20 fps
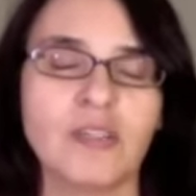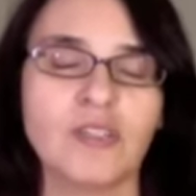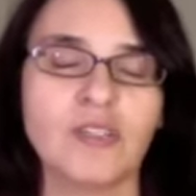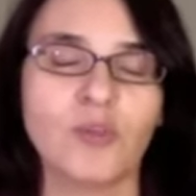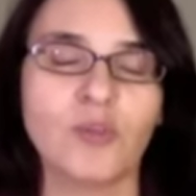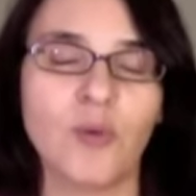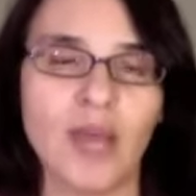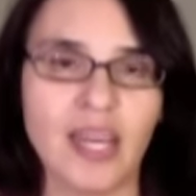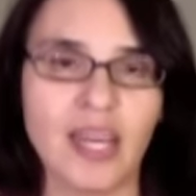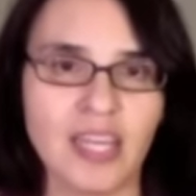
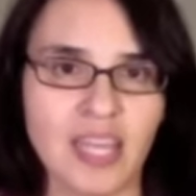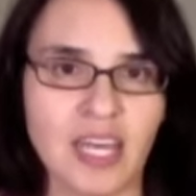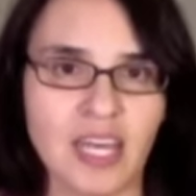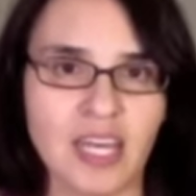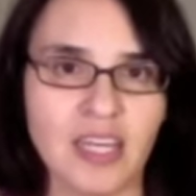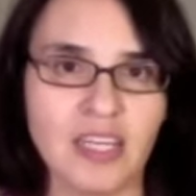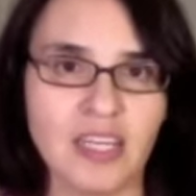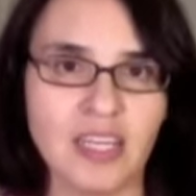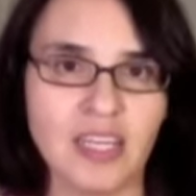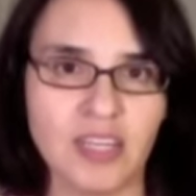
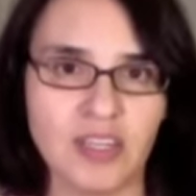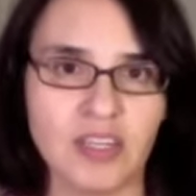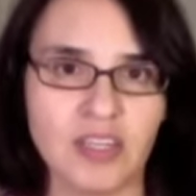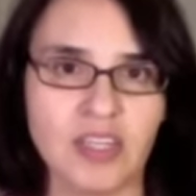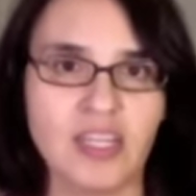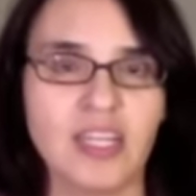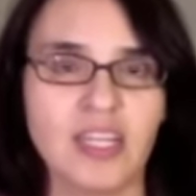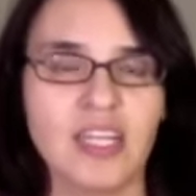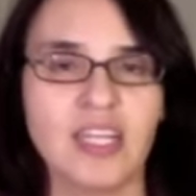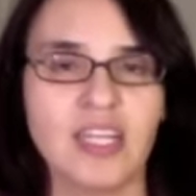Twyla
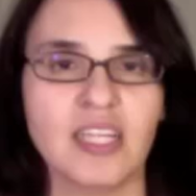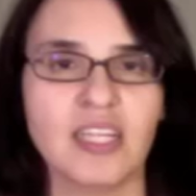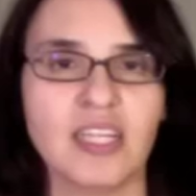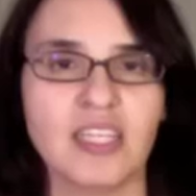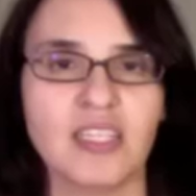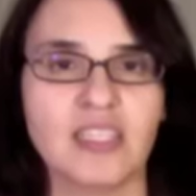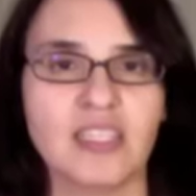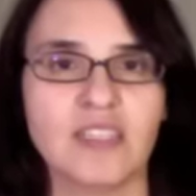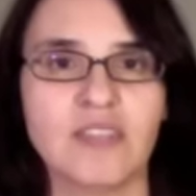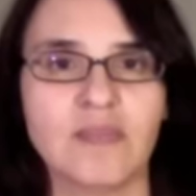here
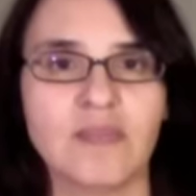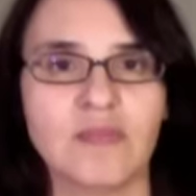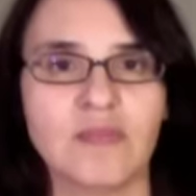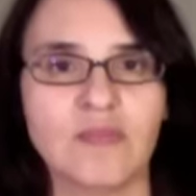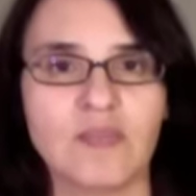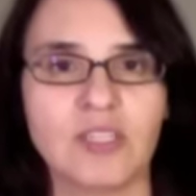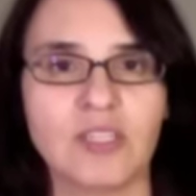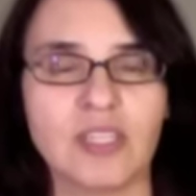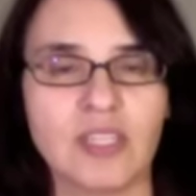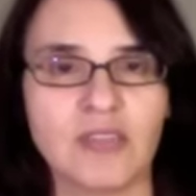is
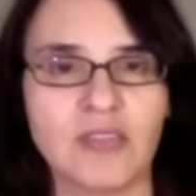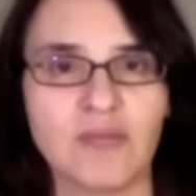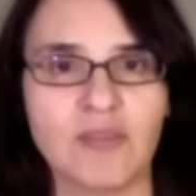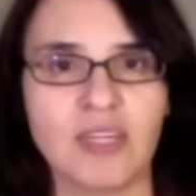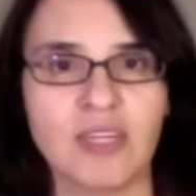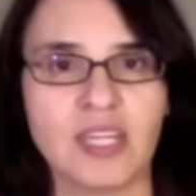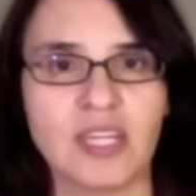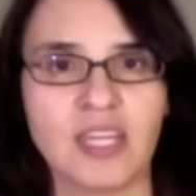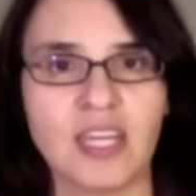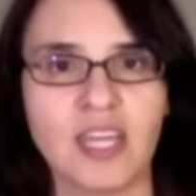
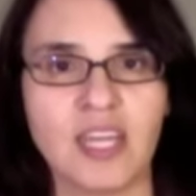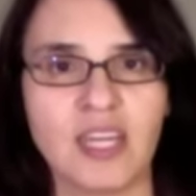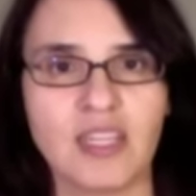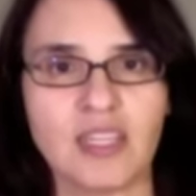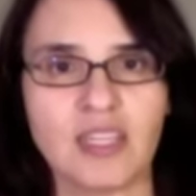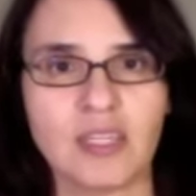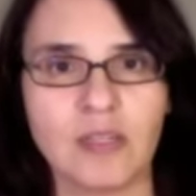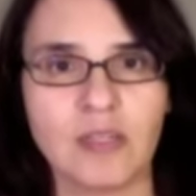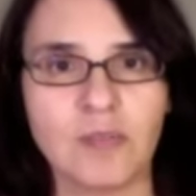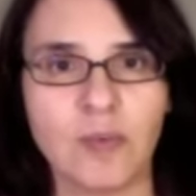delivering
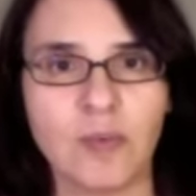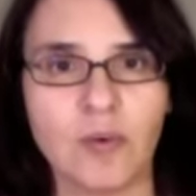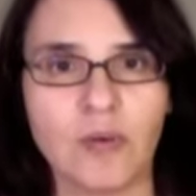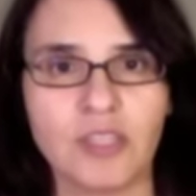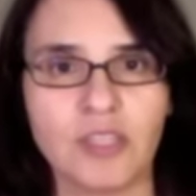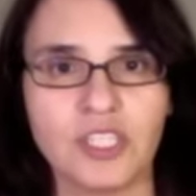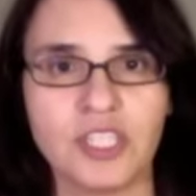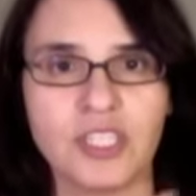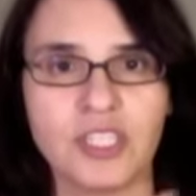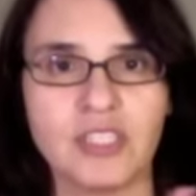little
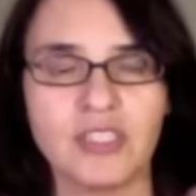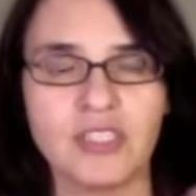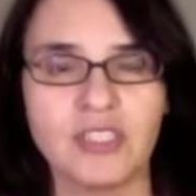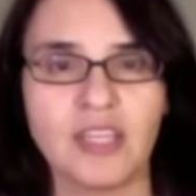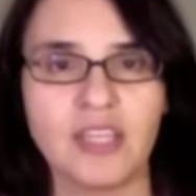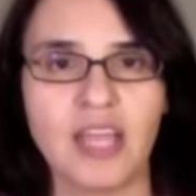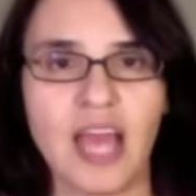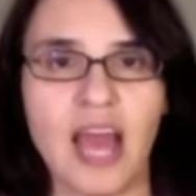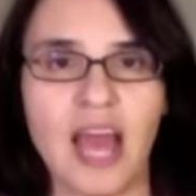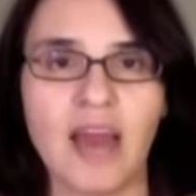portions
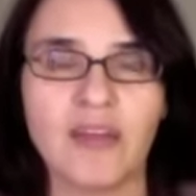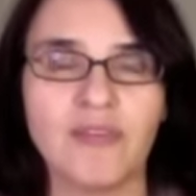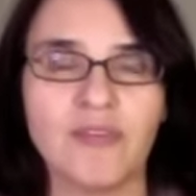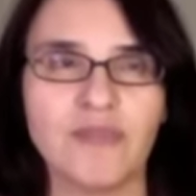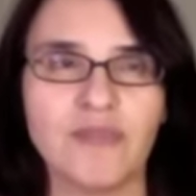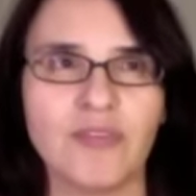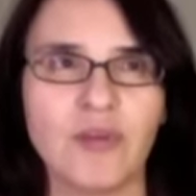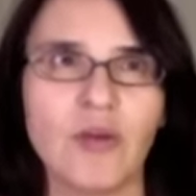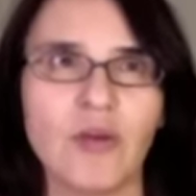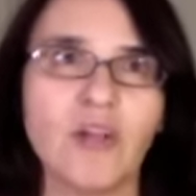out of
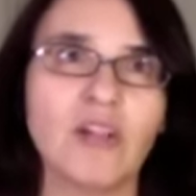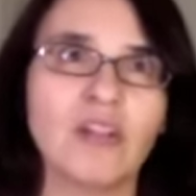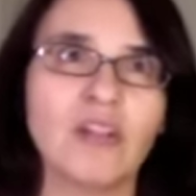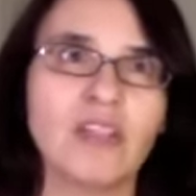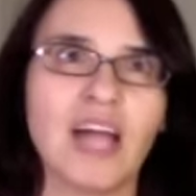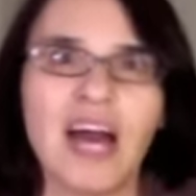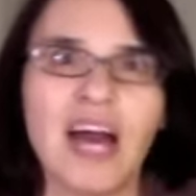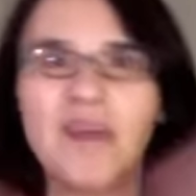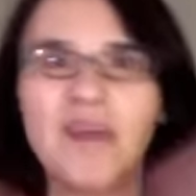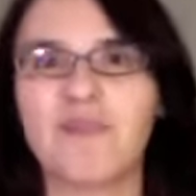the whole
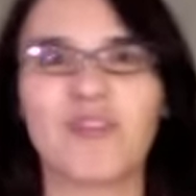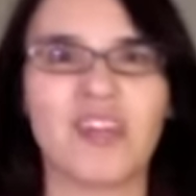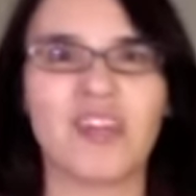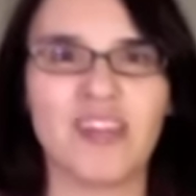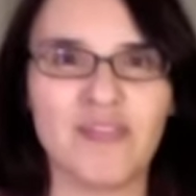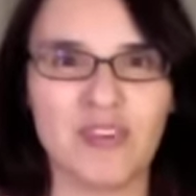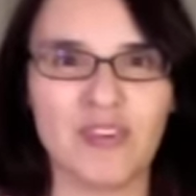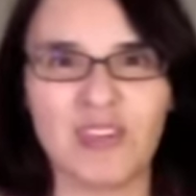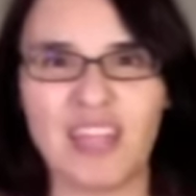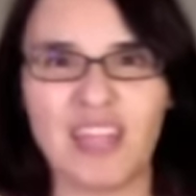opera
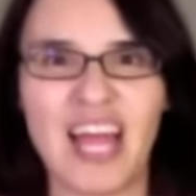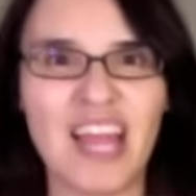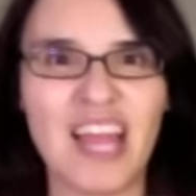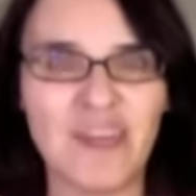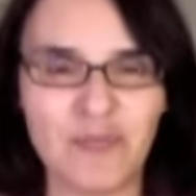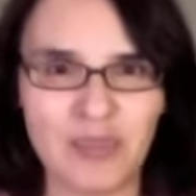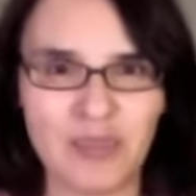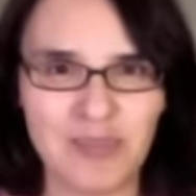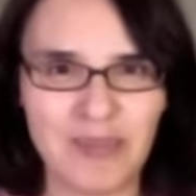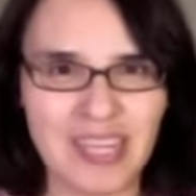of her
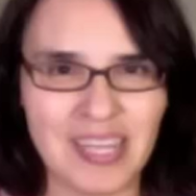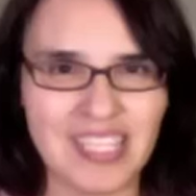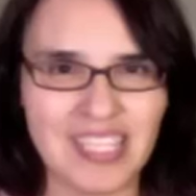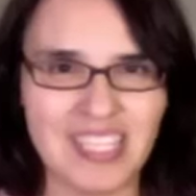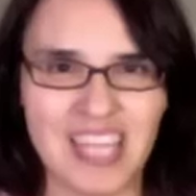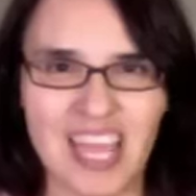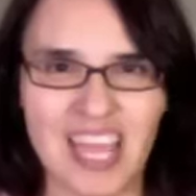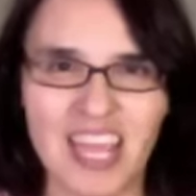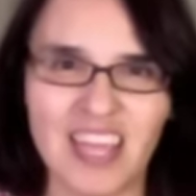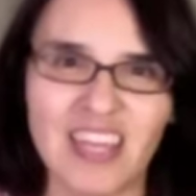life, we might
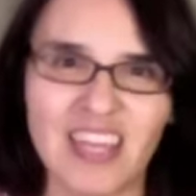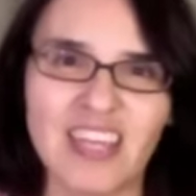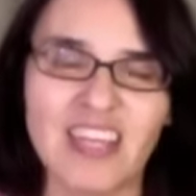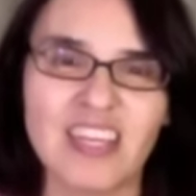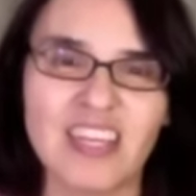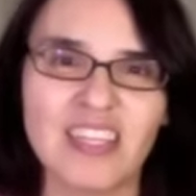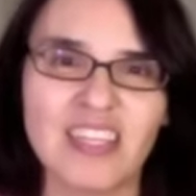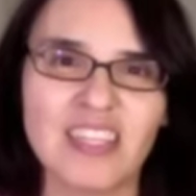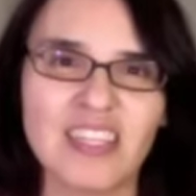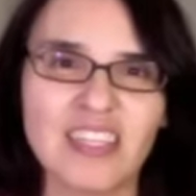say,
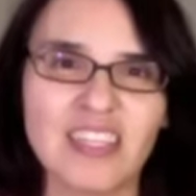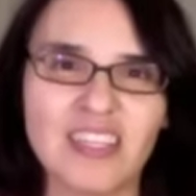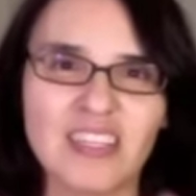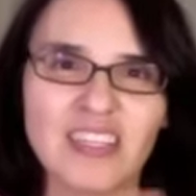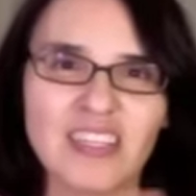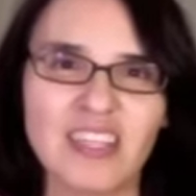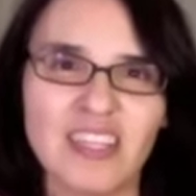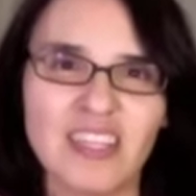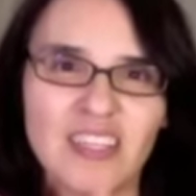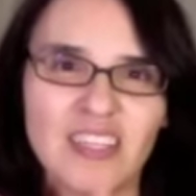little